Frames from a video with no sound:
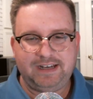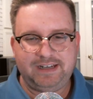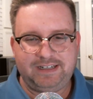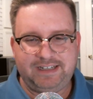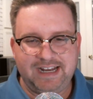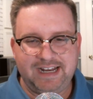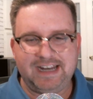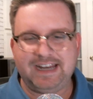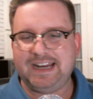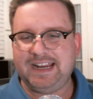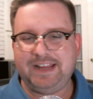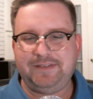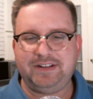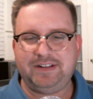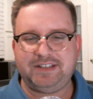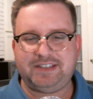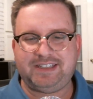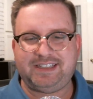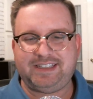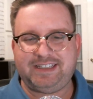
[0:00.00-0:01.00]
Didn't
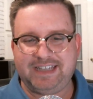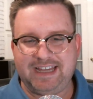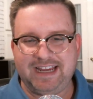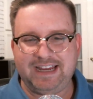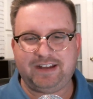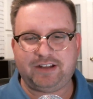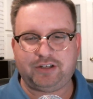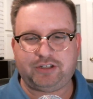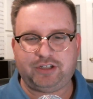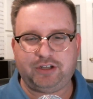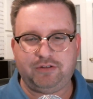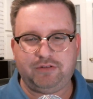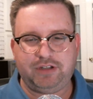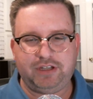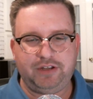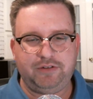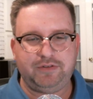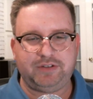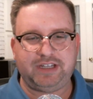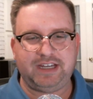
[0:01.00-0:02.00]
even sink to
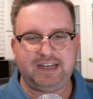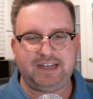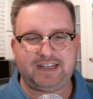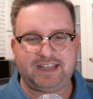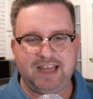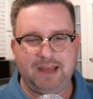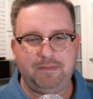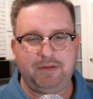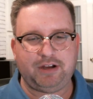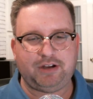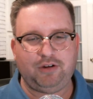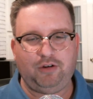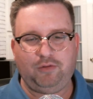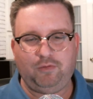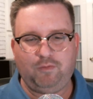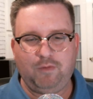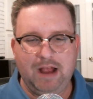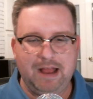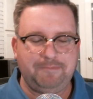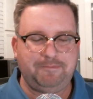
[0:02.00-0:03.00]
using chemical
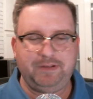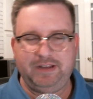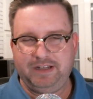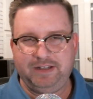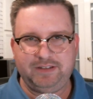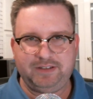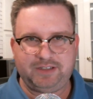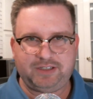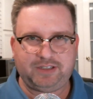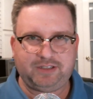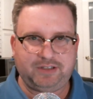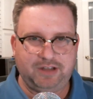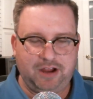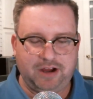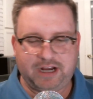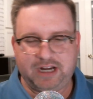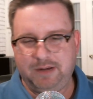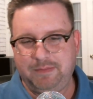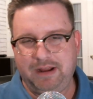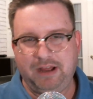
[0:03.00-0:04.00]
weapons.
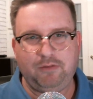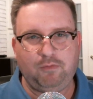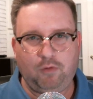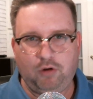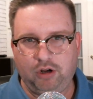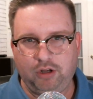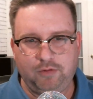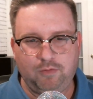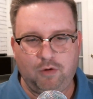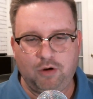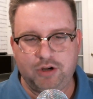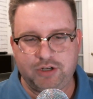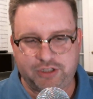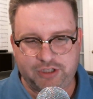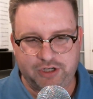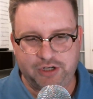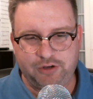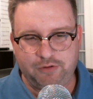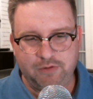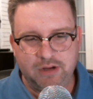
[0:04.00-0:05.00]
Talking about World War
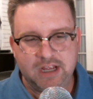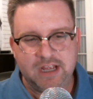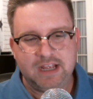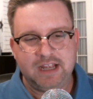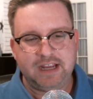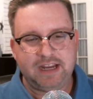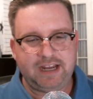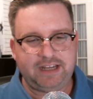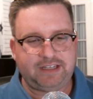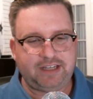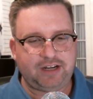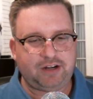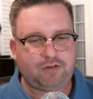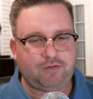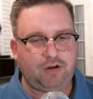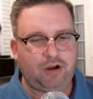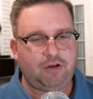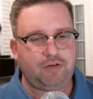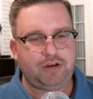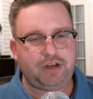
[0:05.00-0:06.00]
II, he said,
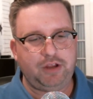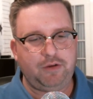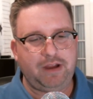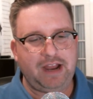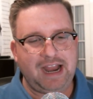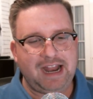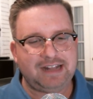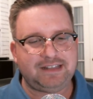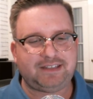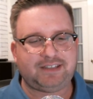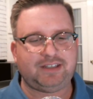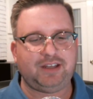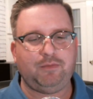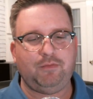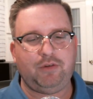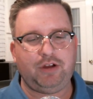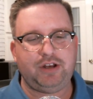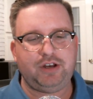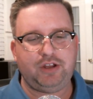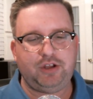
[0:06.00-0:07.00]
quote, You had
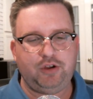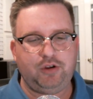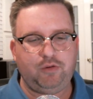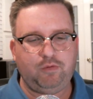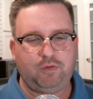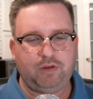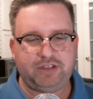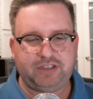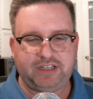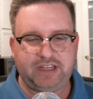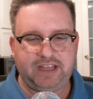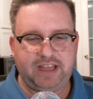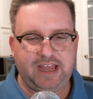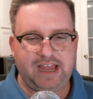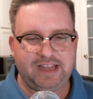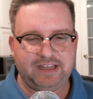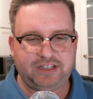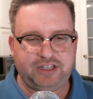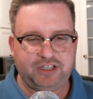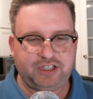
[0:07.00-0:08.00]
someone who was
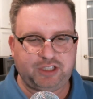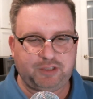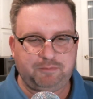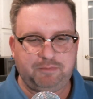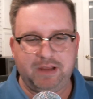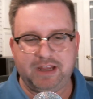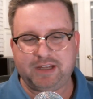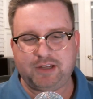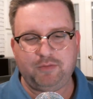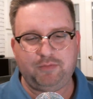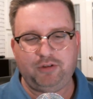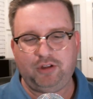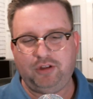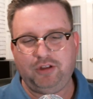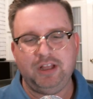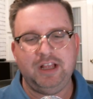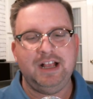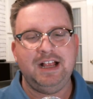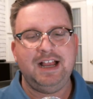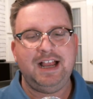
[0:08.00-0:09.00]
as
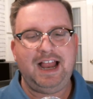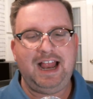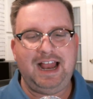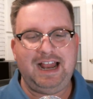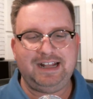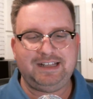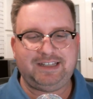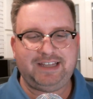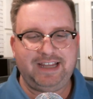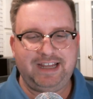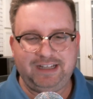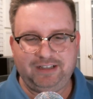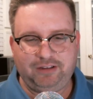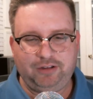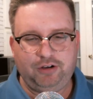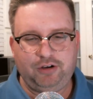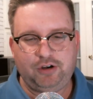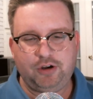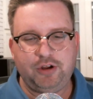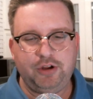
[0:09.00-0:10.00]
despicable as
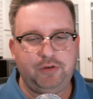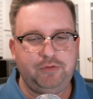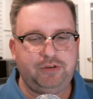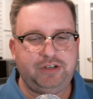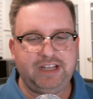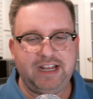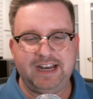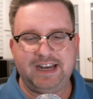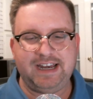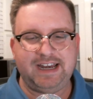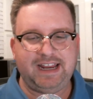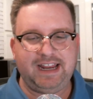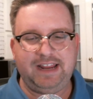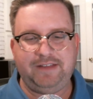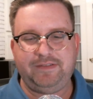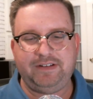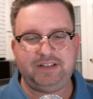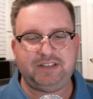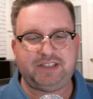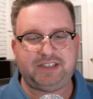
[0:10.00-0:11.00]
Hitler who didn't
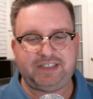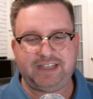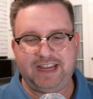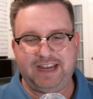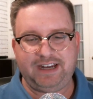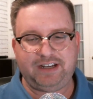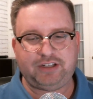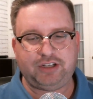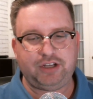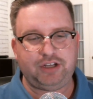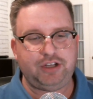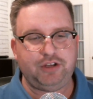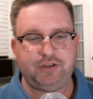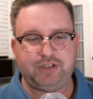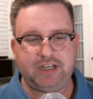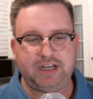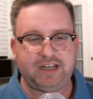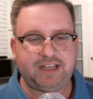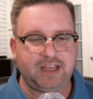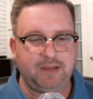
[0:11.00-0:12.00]
even sink to
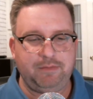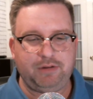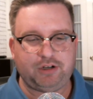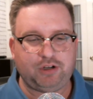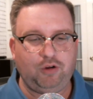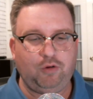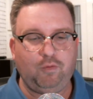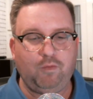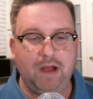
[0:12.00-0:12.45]
using chemical